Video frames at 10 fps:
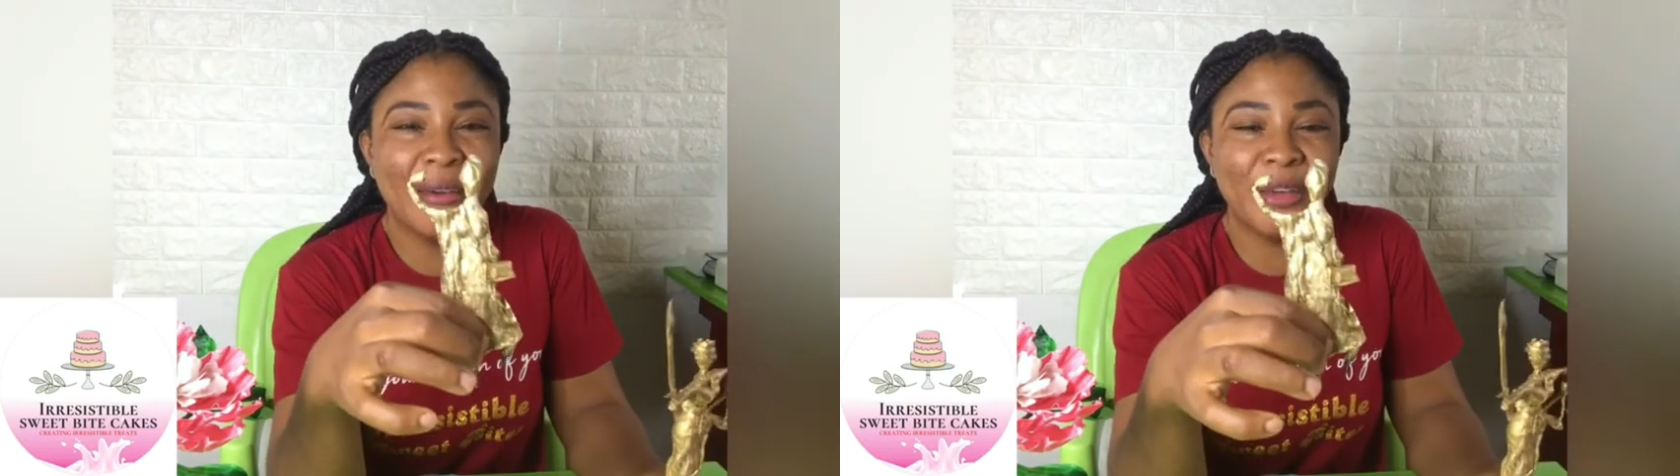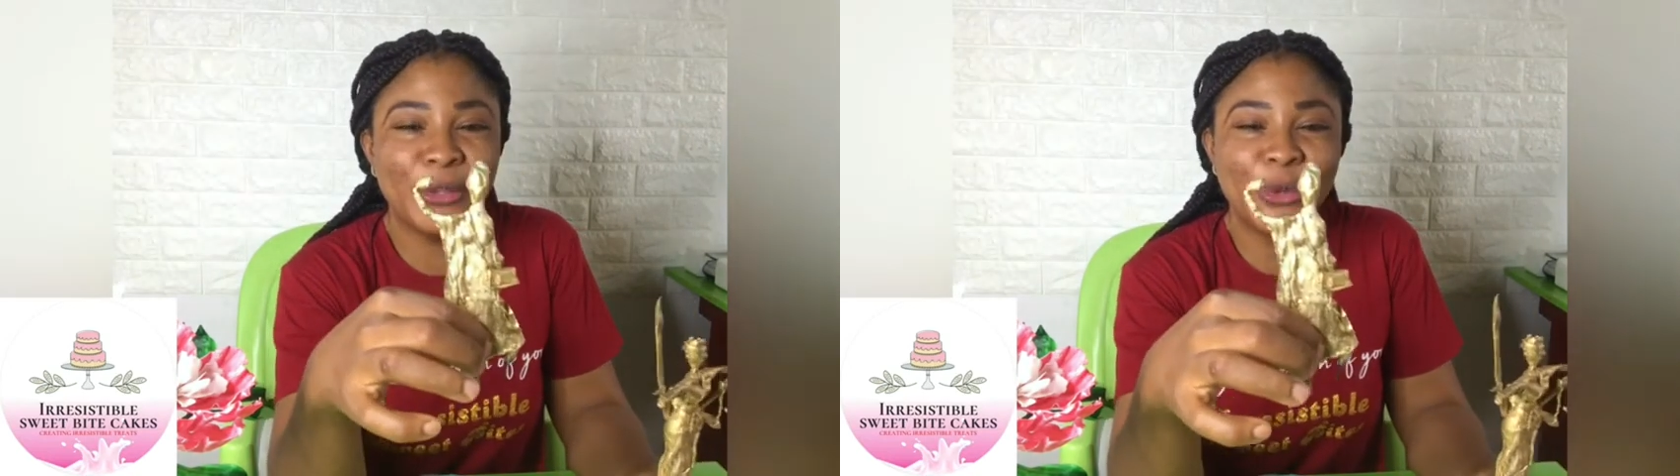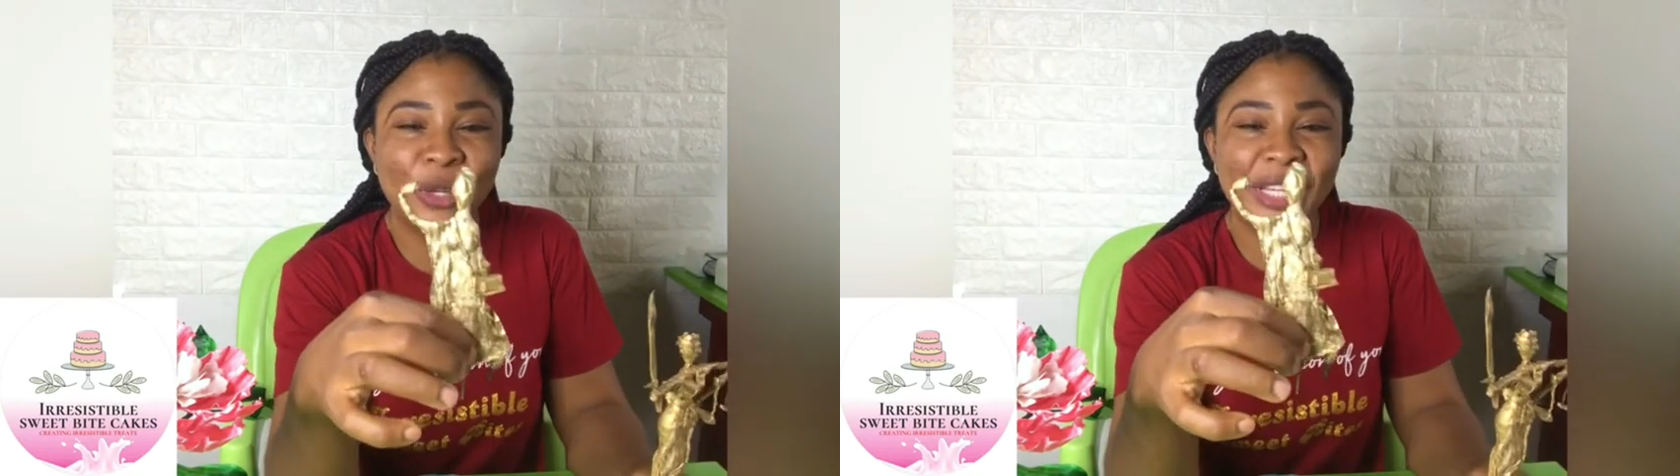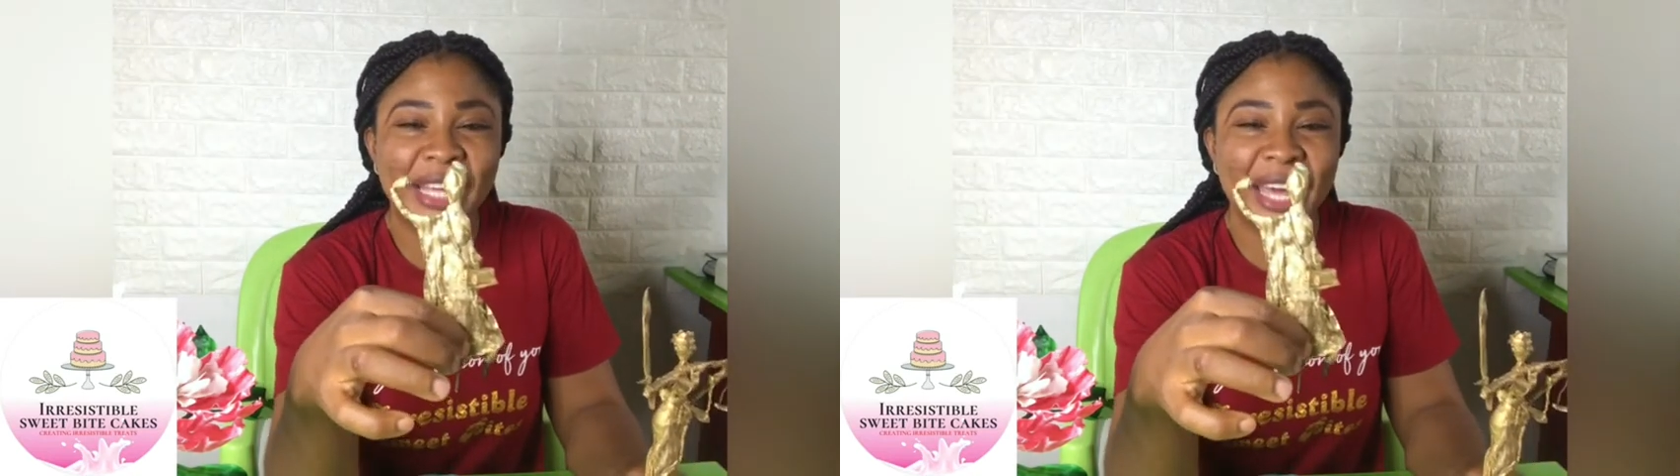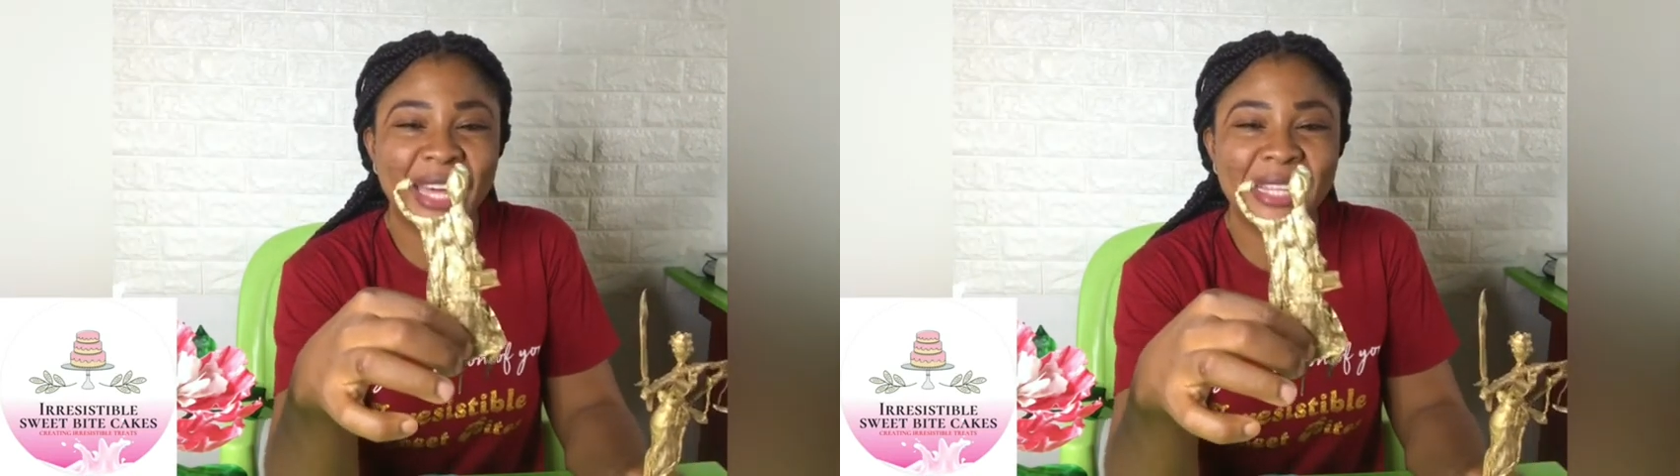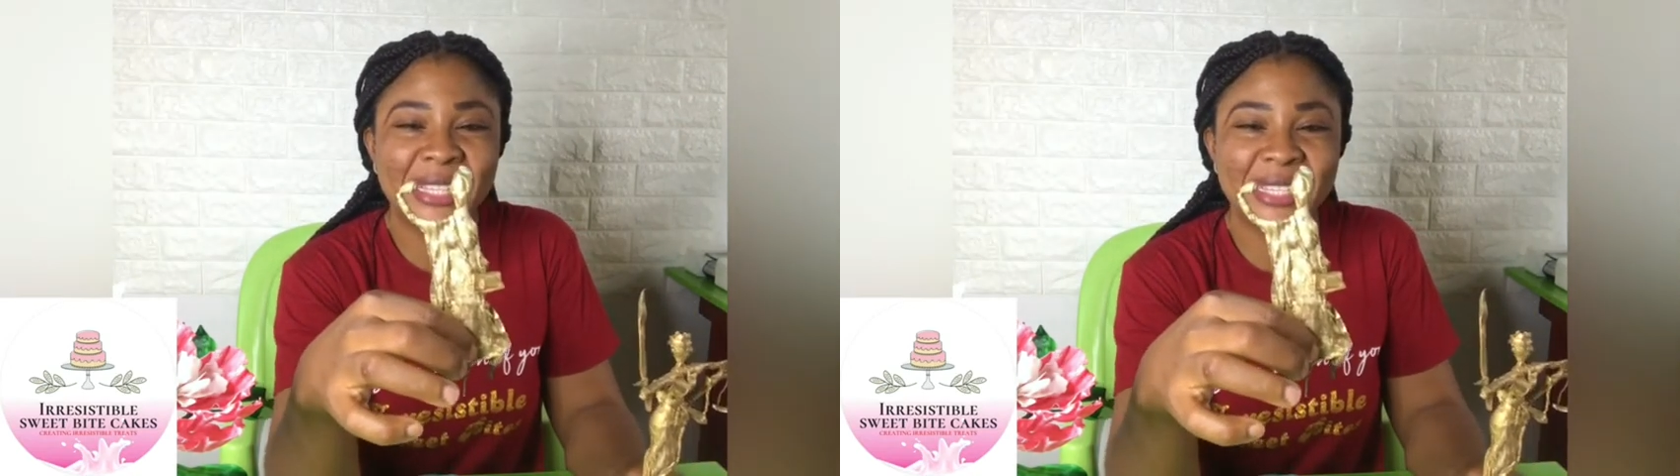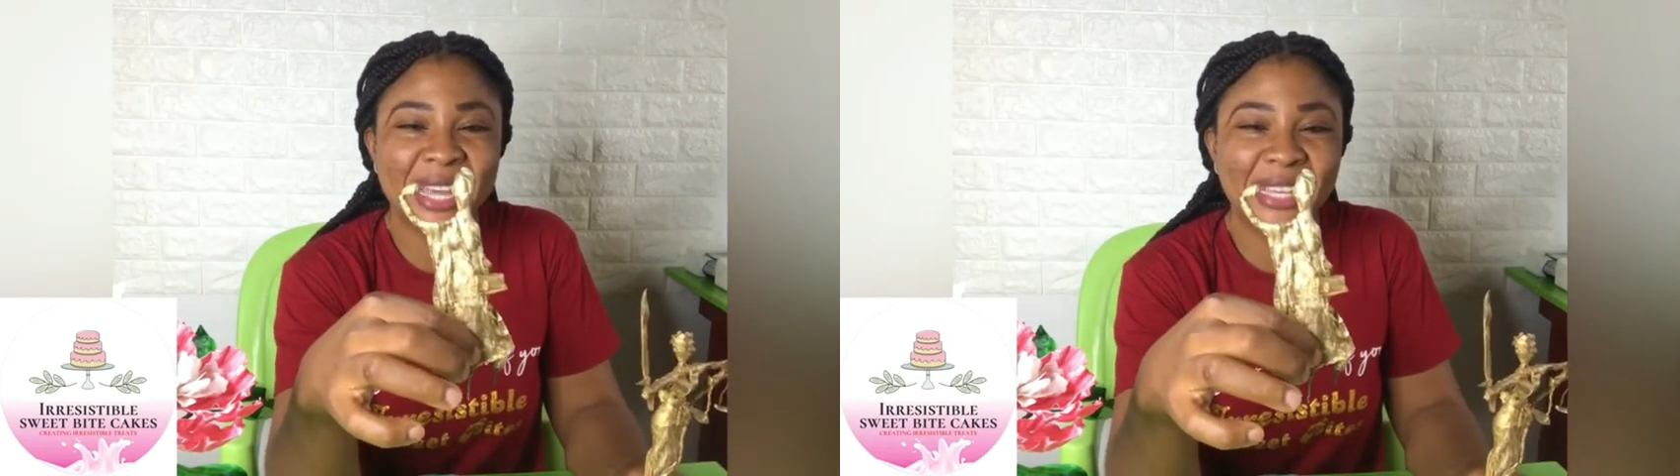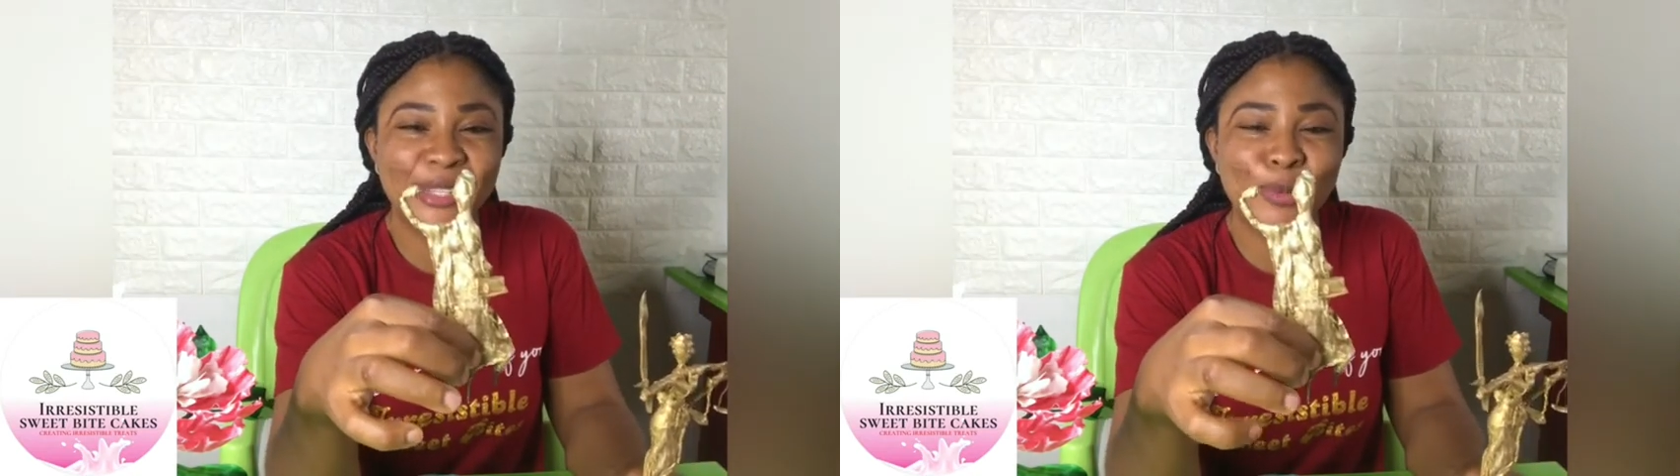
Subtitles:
during the ~EndSARS